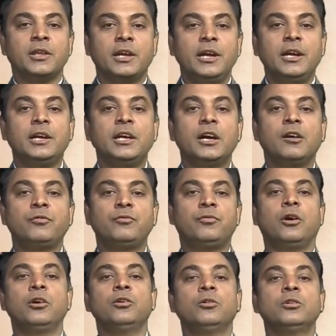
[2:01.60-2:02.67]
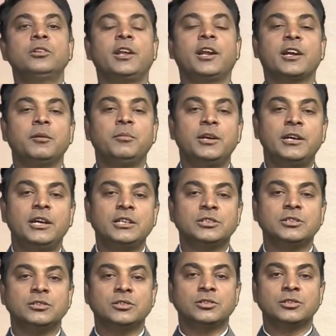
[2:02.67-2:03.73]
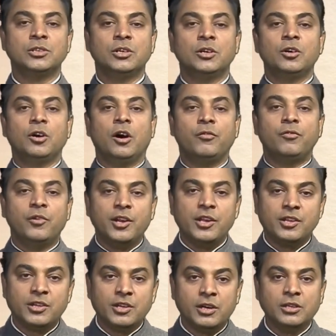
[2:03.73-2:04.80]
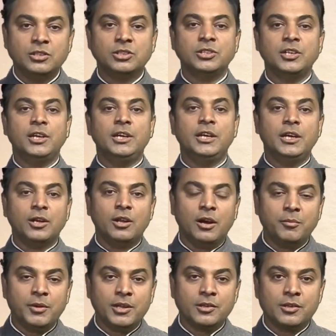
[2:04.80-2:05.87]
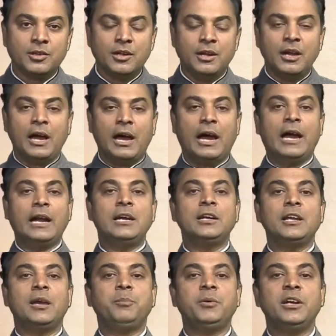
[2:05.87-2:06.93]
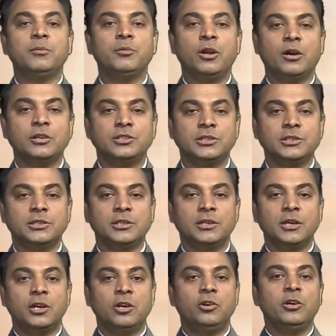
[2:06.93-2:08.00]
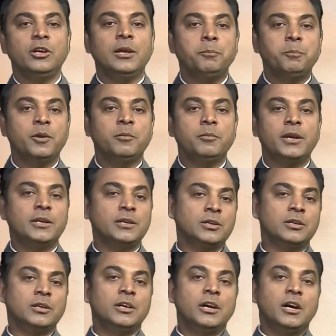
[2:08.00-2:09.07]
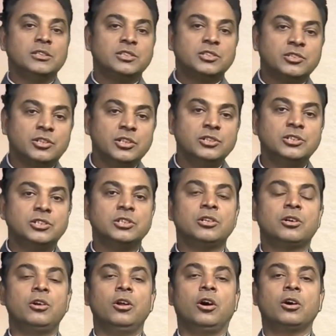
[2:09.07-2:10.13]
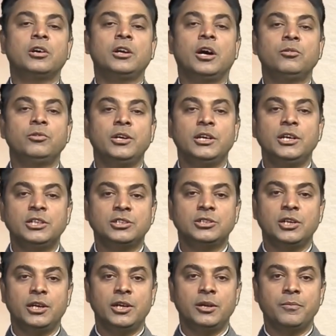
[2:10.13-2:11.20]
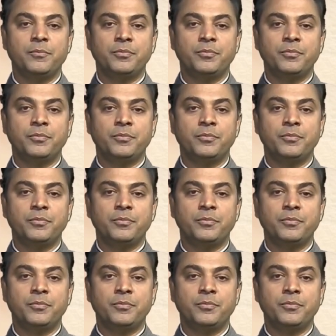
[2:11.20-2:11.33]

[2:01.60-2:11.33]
India followed the recommendations of research in economics and epidemiology to implement a stringent lockdown initially,